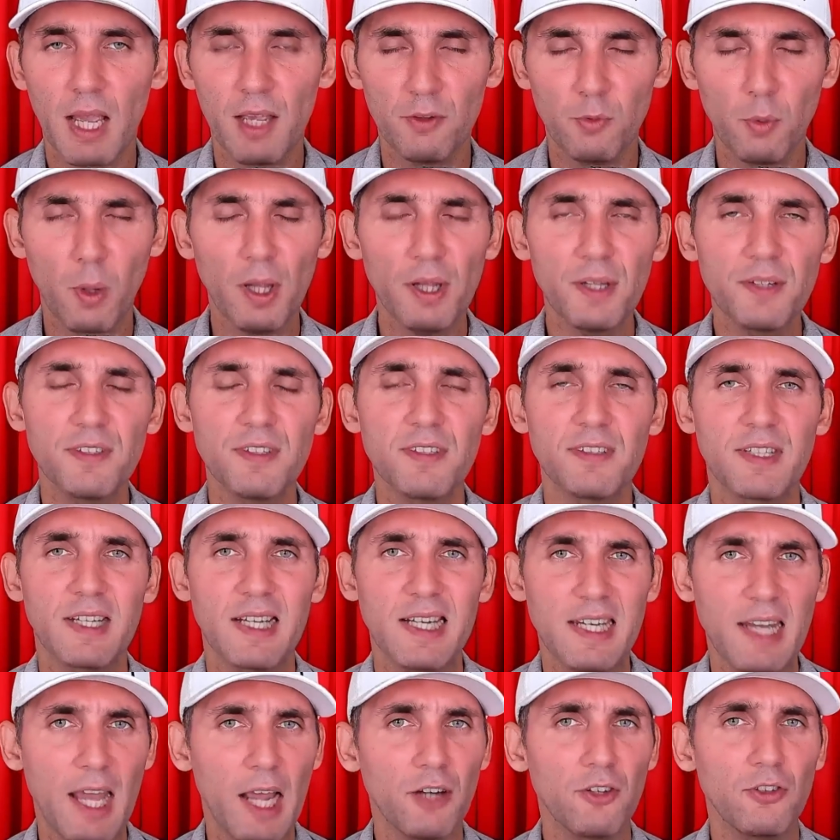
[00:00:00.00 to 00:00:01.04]
as well as its
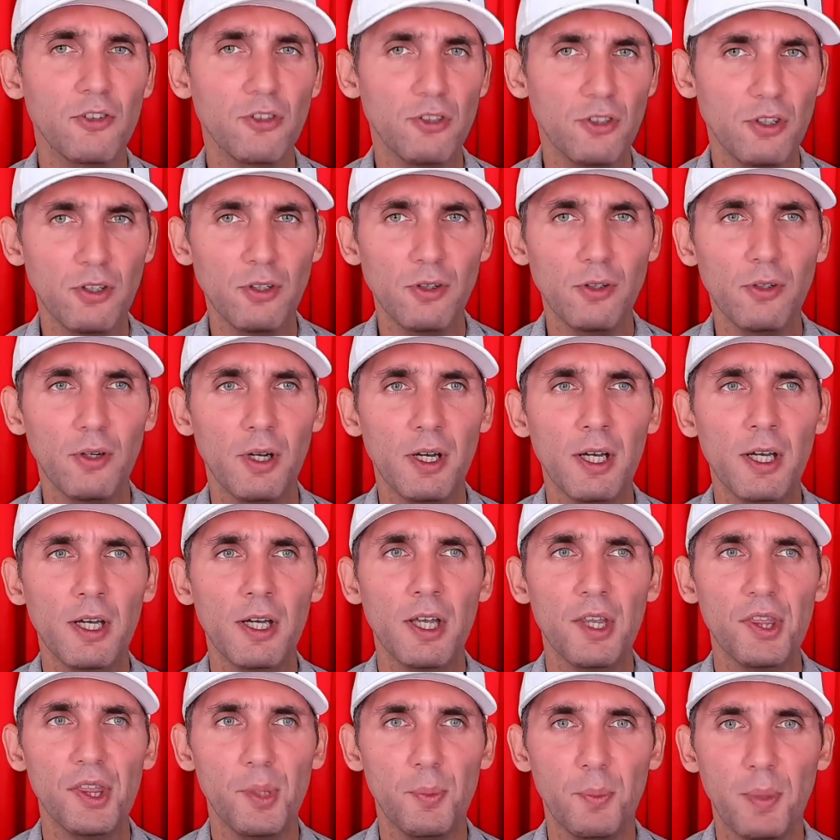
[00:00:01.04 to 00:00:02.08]
connection to
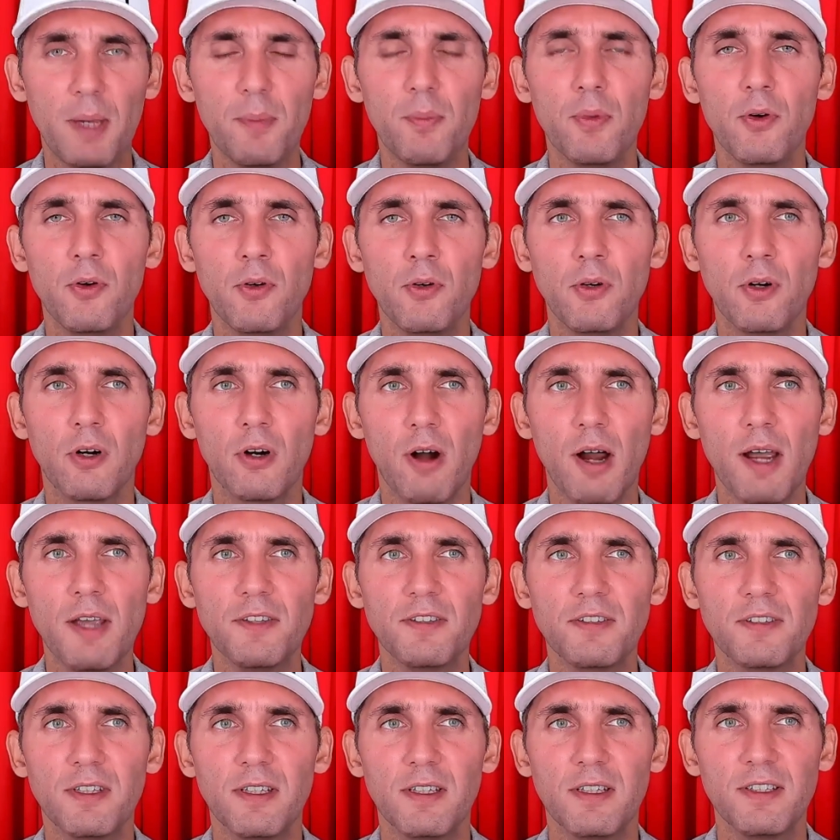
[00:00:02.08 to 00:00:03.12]
the people who
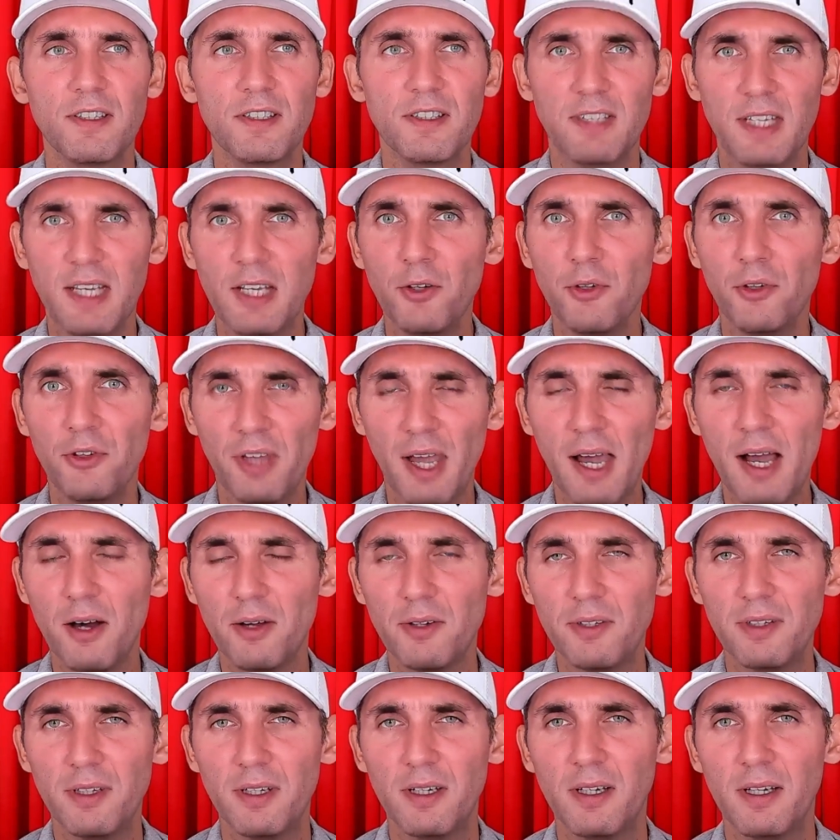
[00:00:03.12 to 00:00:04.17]
Christ singles
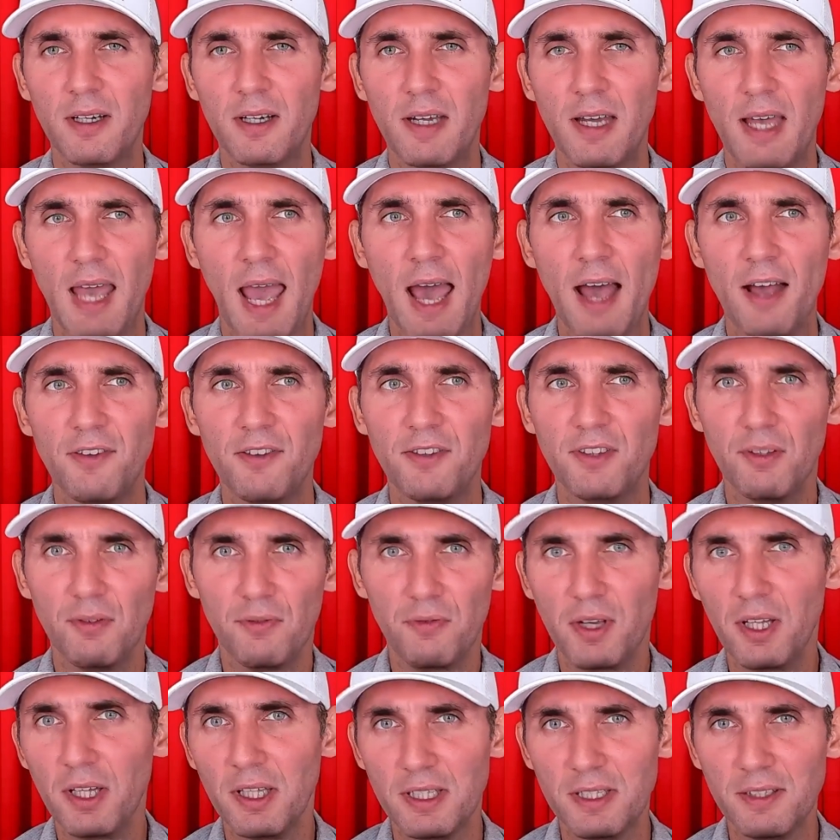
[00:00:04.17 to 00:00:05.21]
out as the
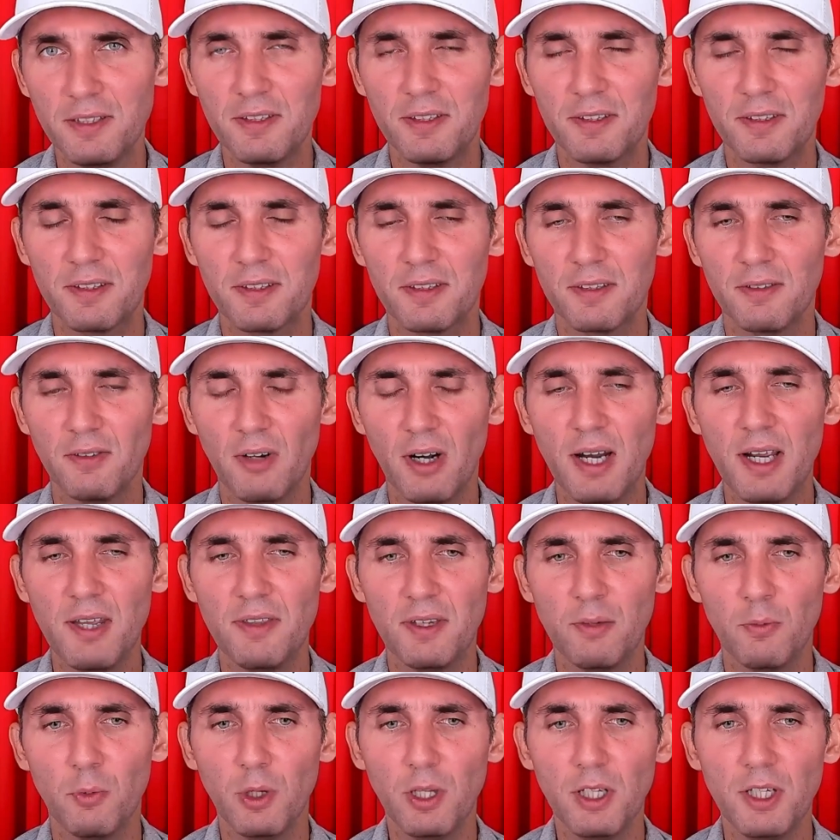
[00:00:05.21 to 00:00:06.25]
villains,
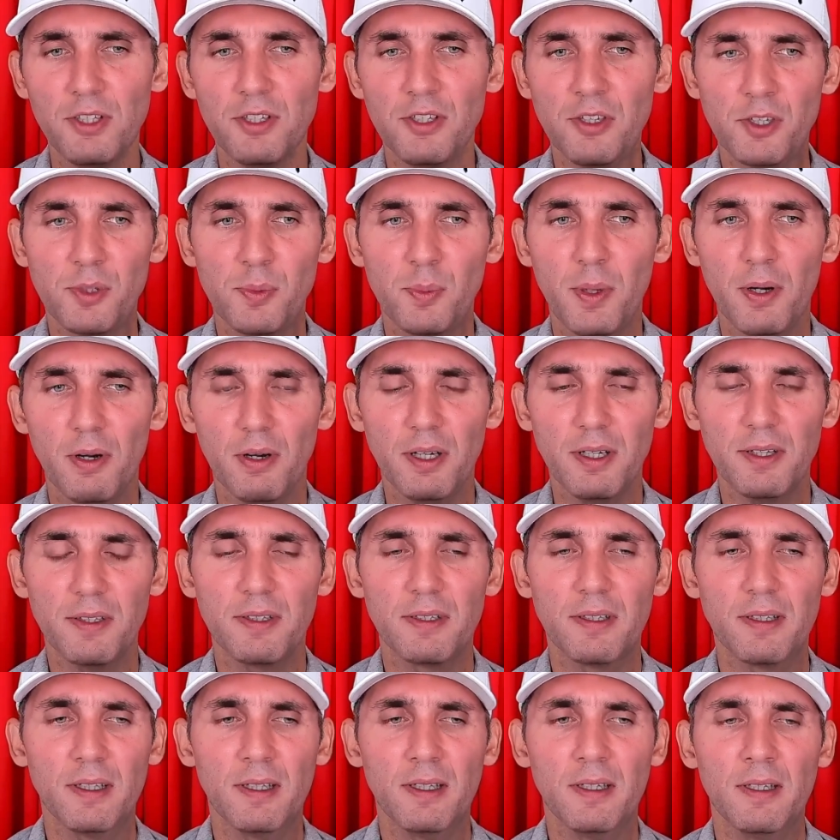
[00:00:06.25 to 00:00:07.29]
right? The religious
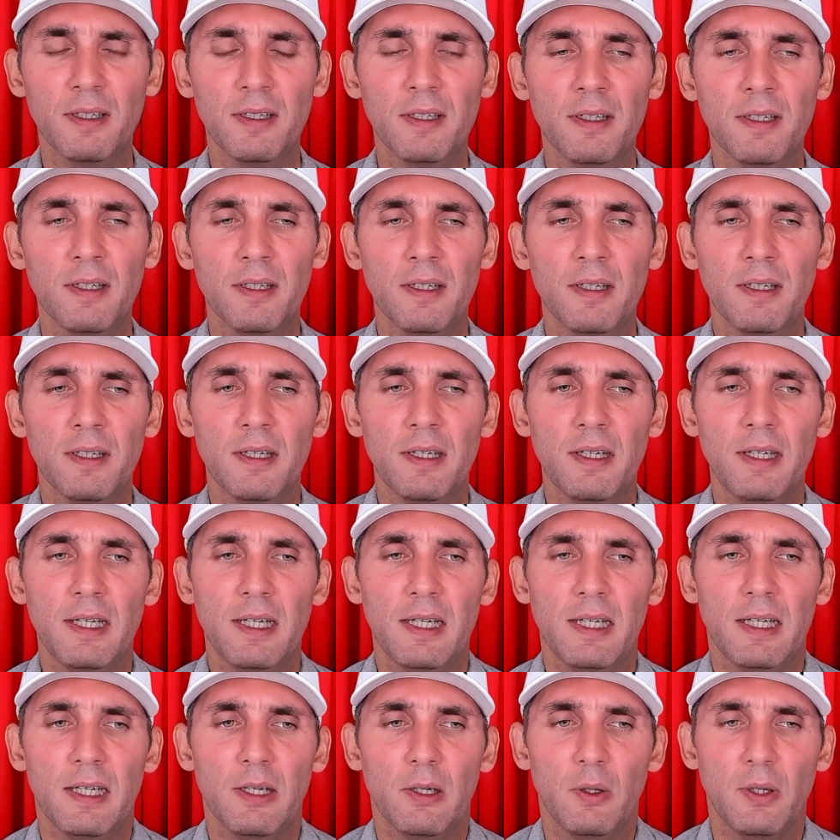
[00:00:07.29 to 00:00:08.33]
spirit.
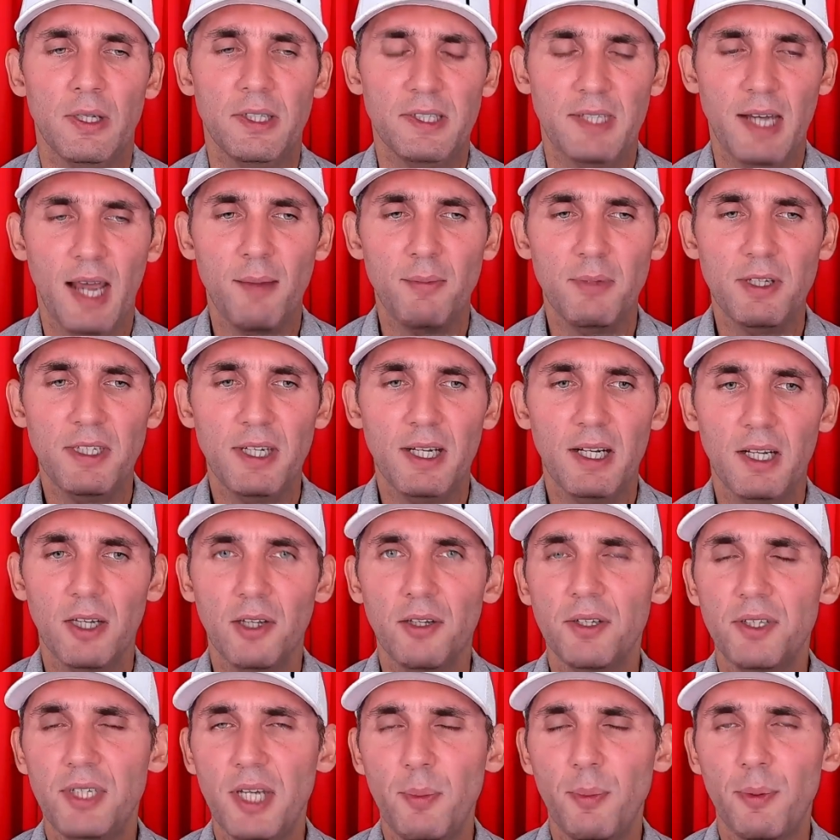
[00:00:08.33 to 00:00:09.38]
It's time to dig a
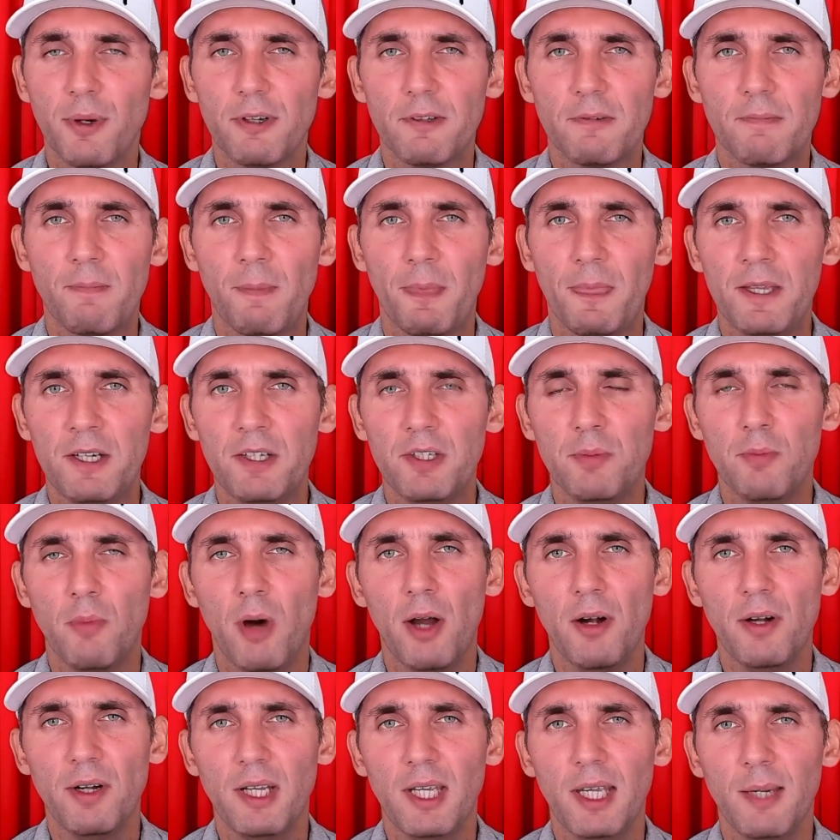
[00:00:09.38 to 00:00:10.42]
little deeper into
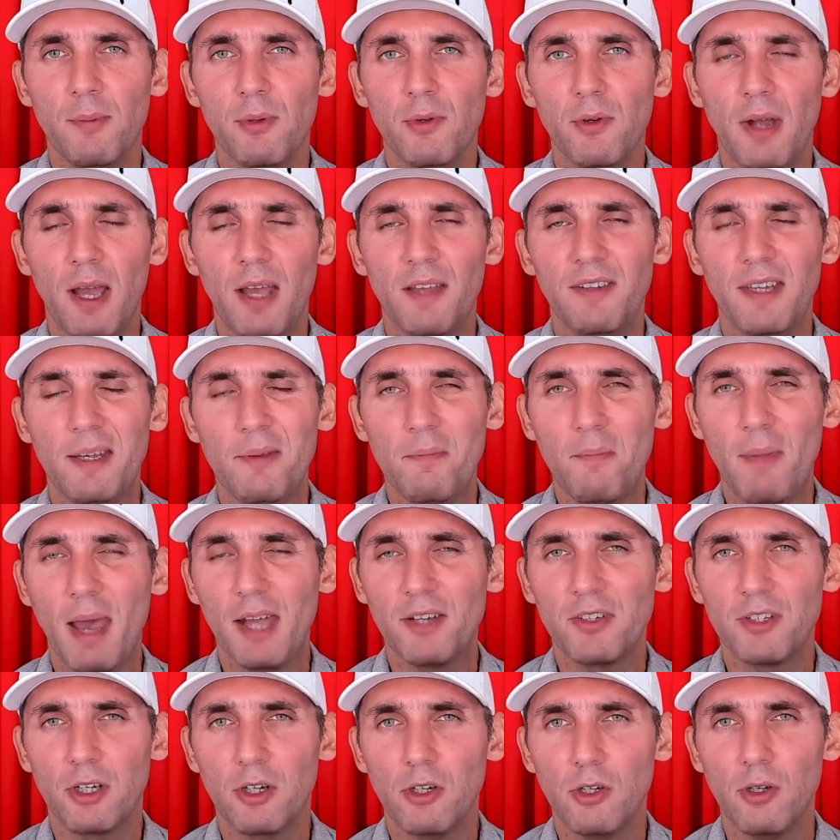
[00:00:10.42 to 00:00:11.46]
modern Hebrew as a
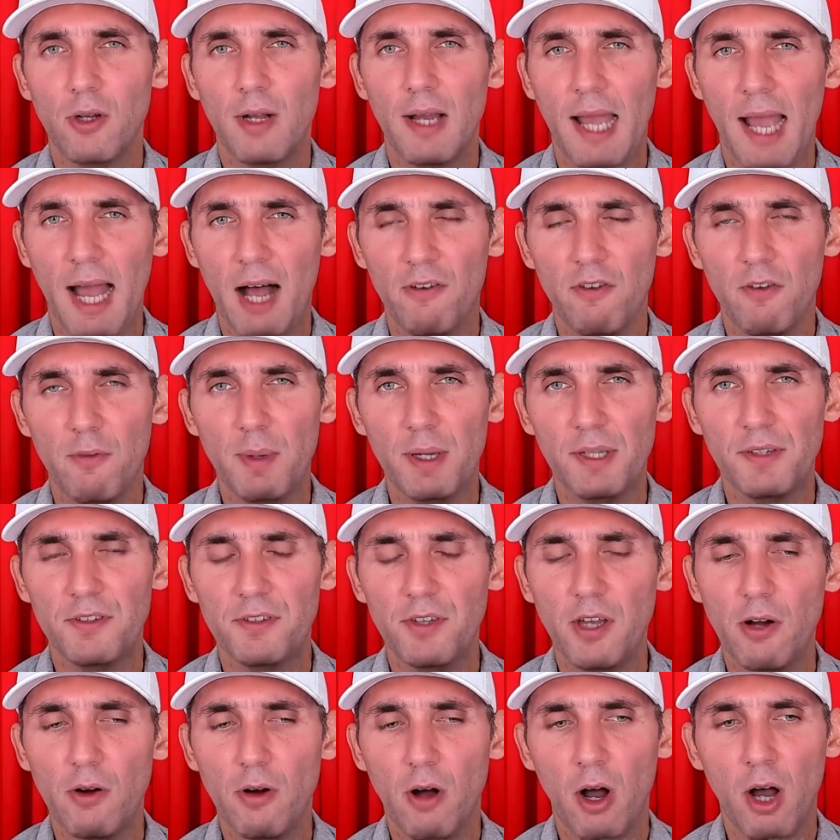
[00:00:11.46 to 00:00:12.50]
magical alphabet.
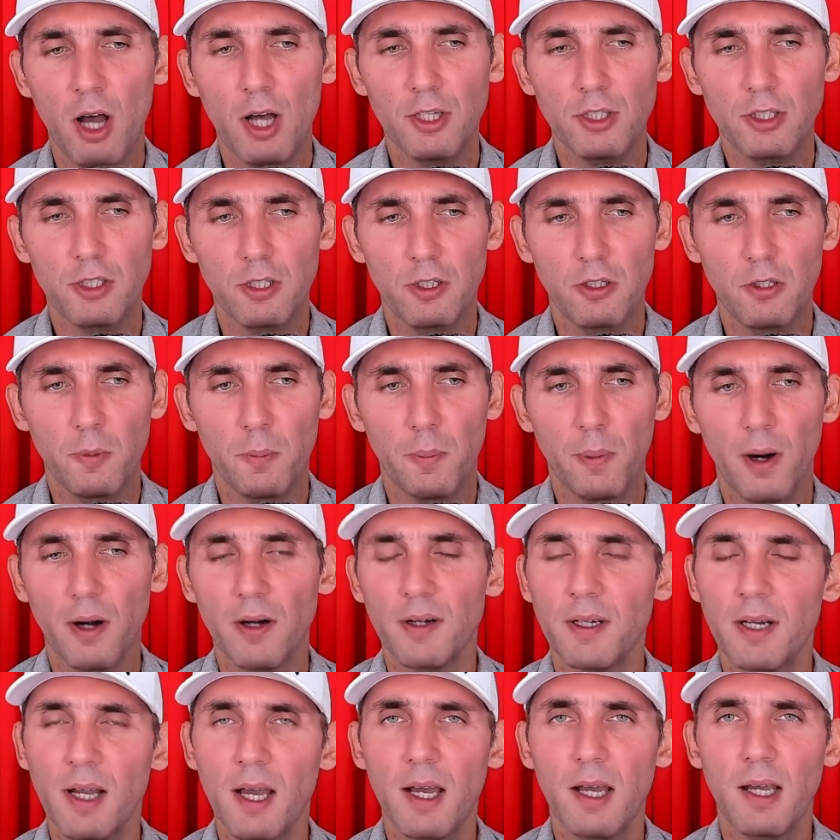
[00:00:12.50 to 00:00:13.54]
So on to
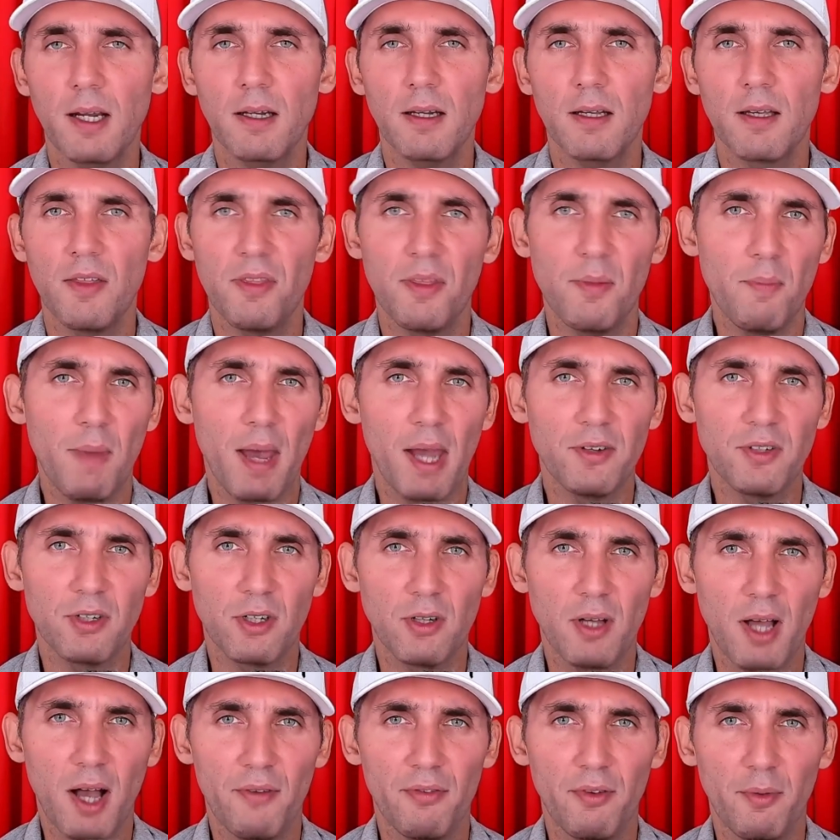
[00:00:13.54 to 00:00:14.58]
part 9, the
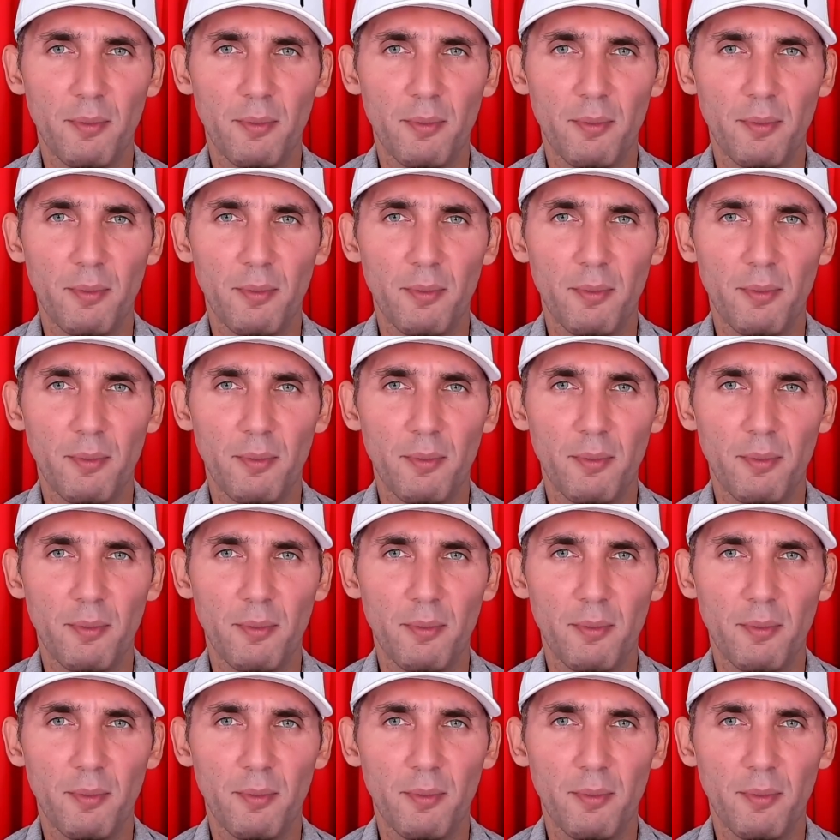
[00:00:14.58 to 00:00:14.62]
magical